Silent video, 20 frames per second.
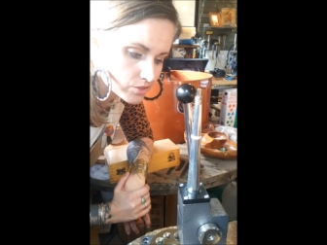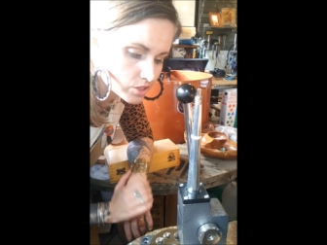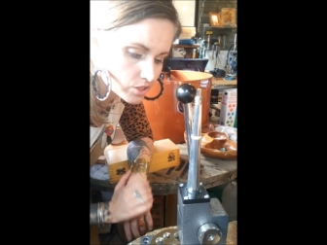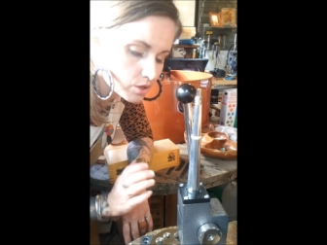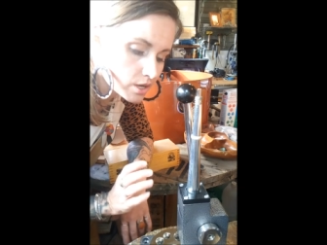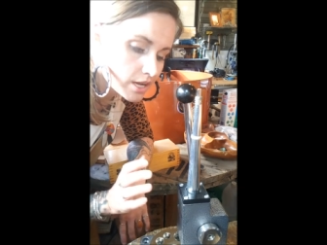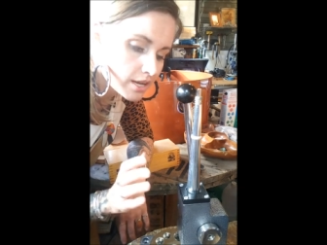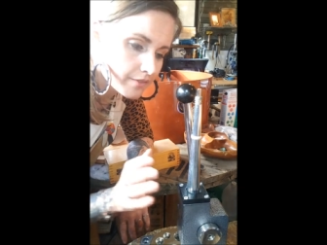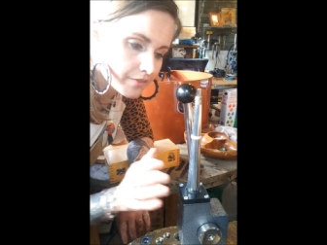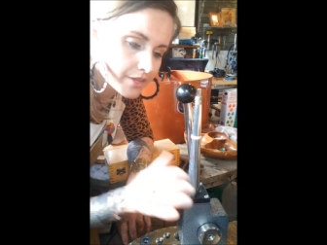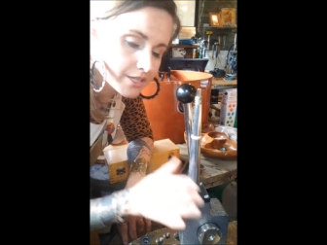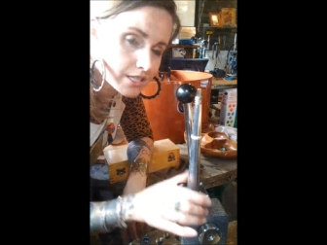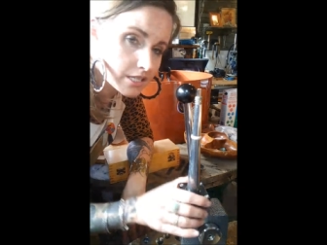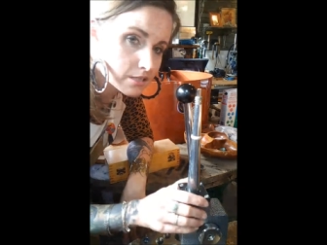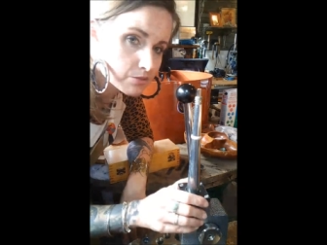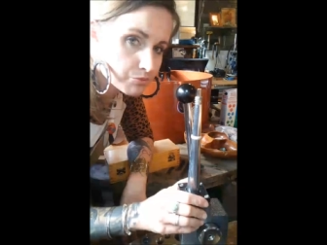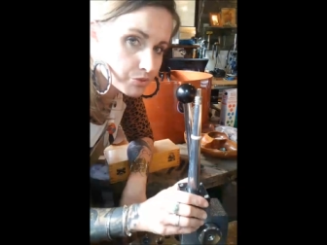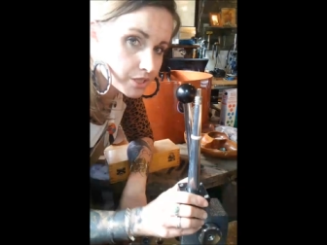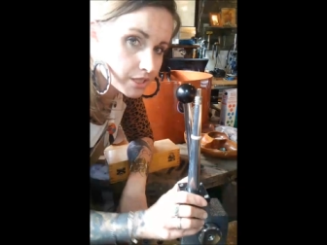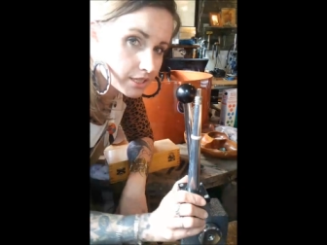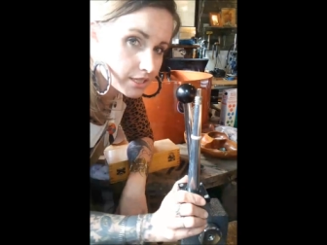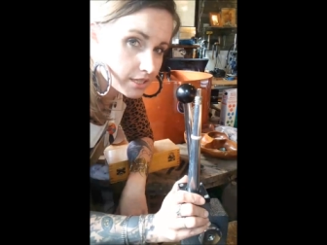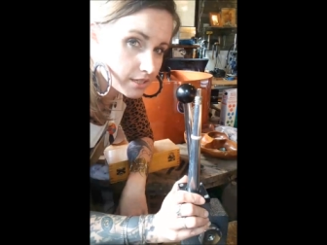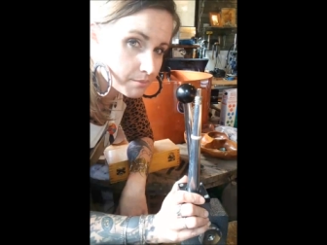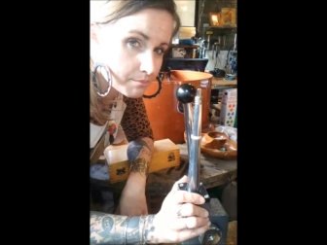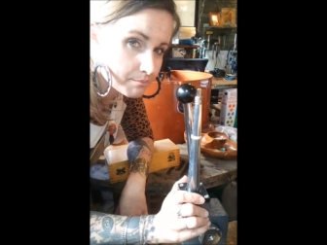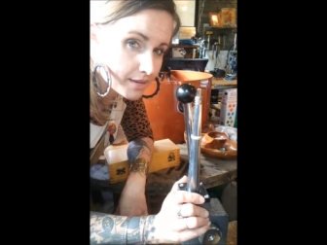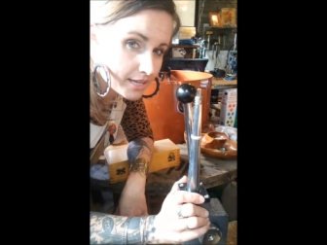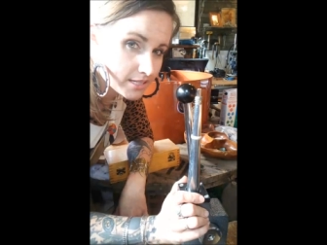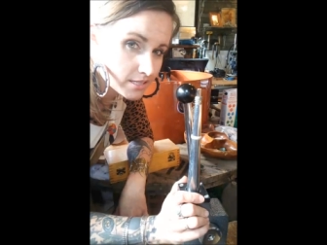So, this is
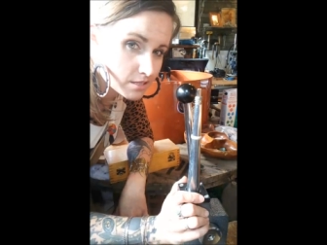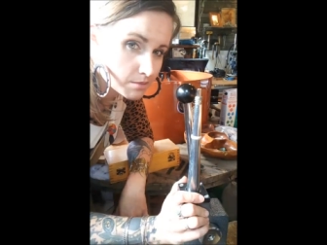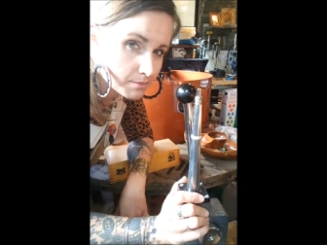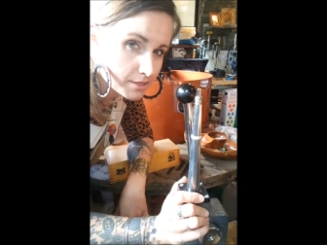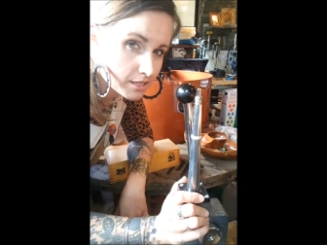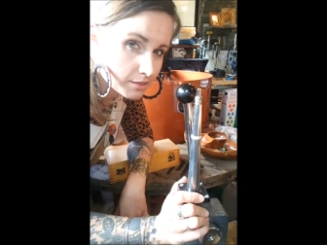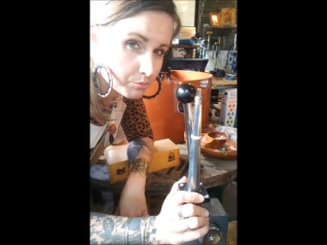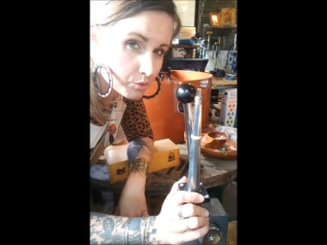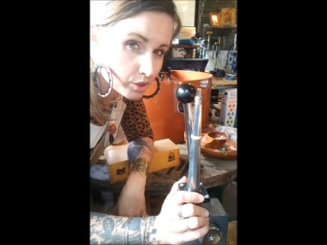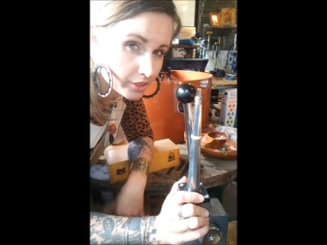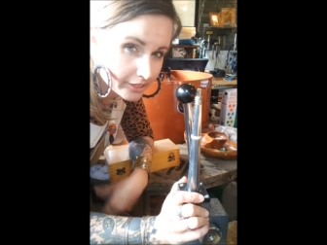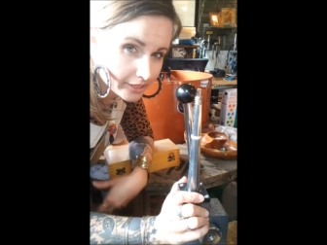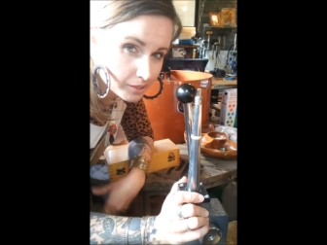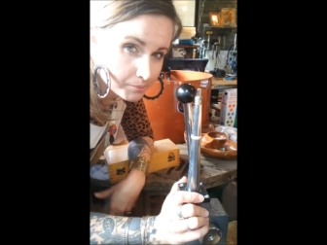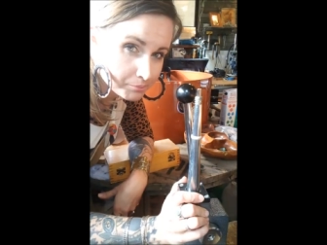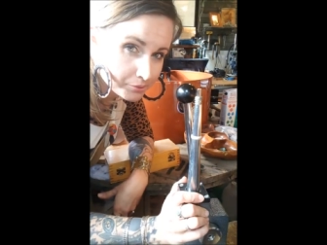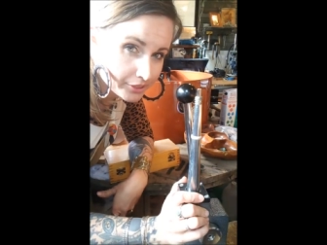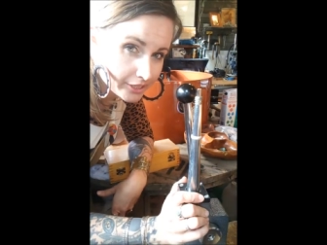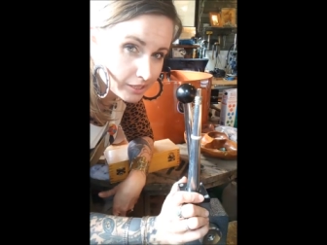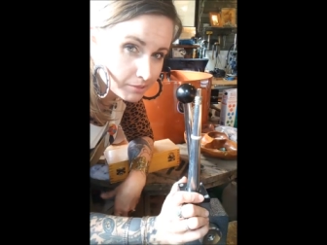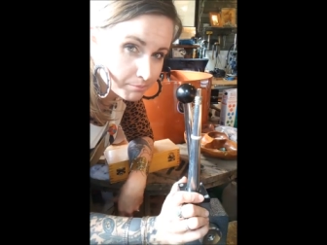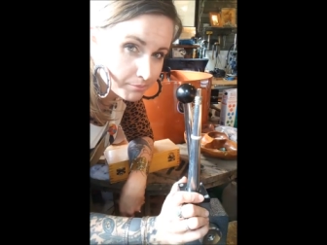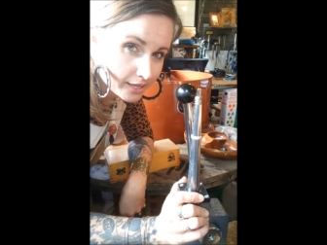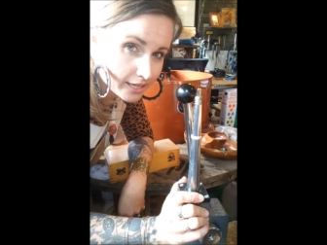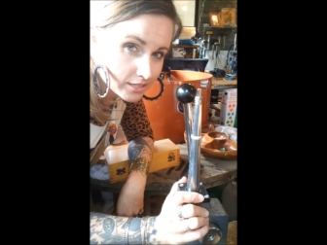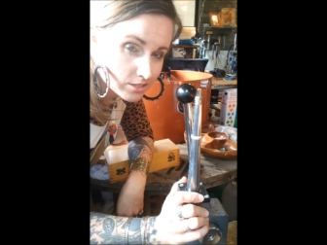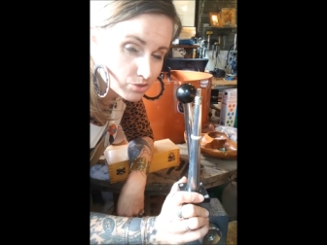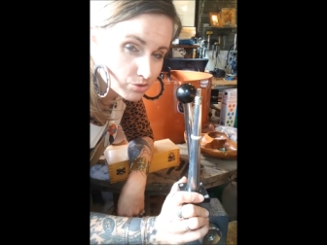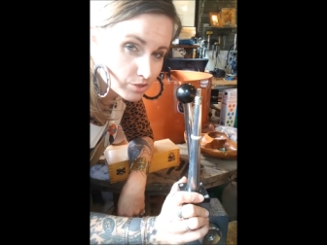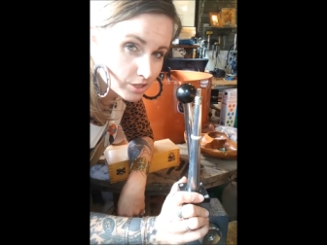really meant to be more like a plain
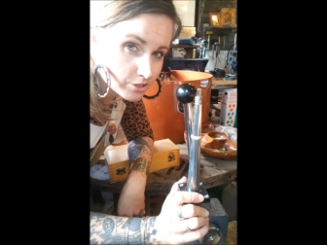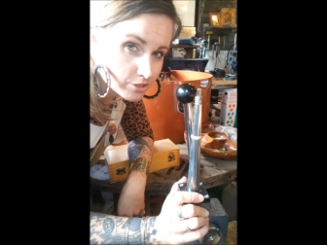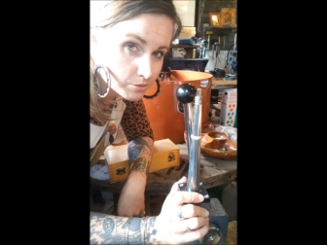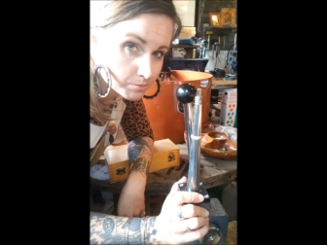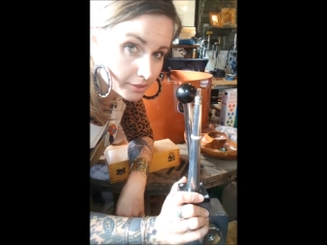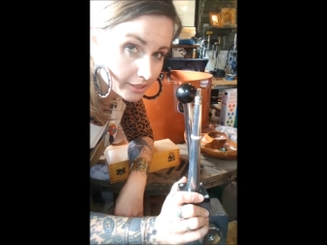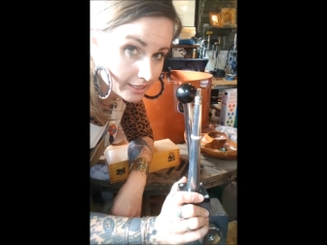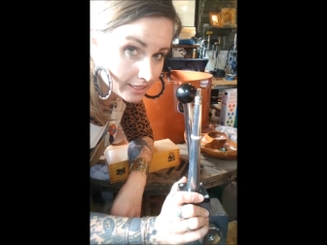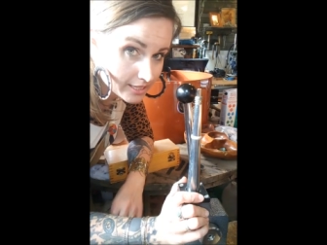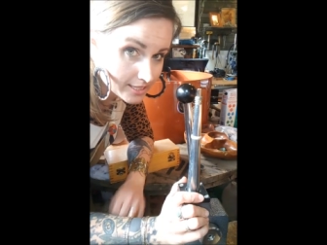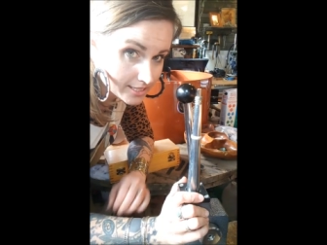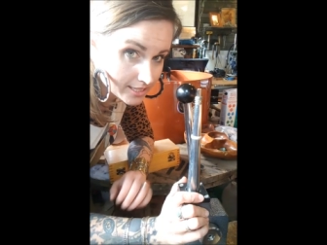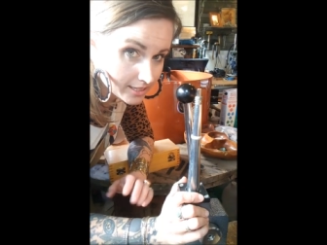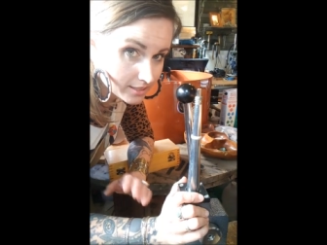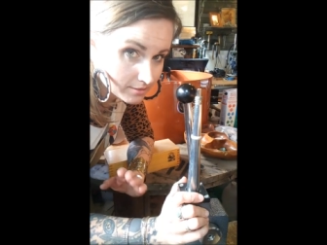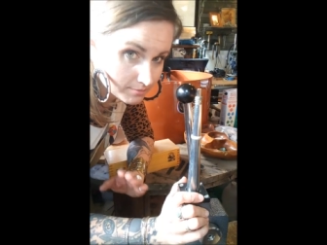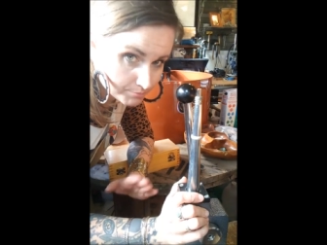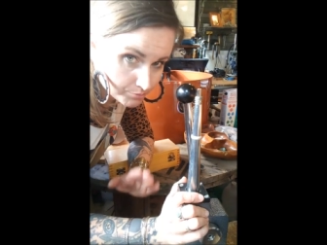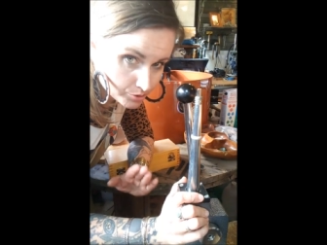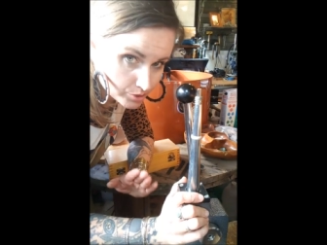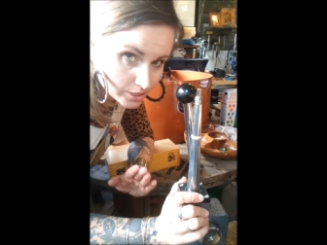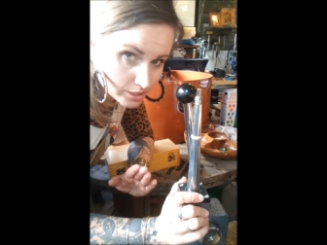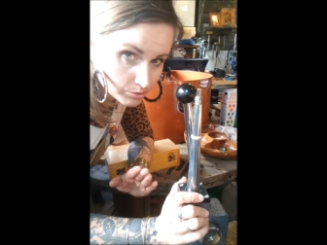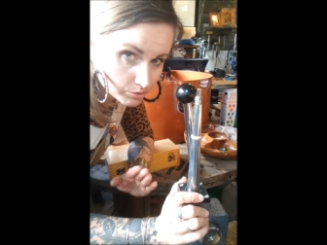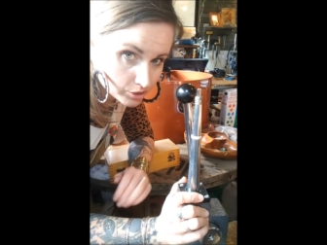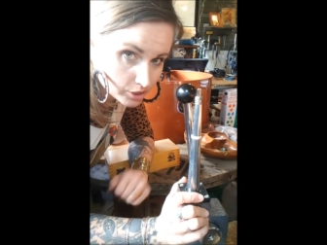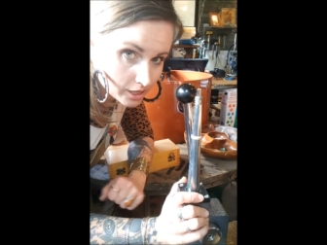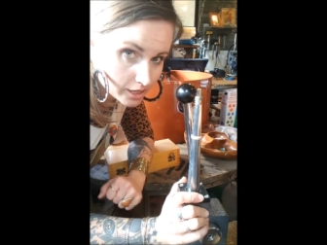band stretcher, but like I said, proceed with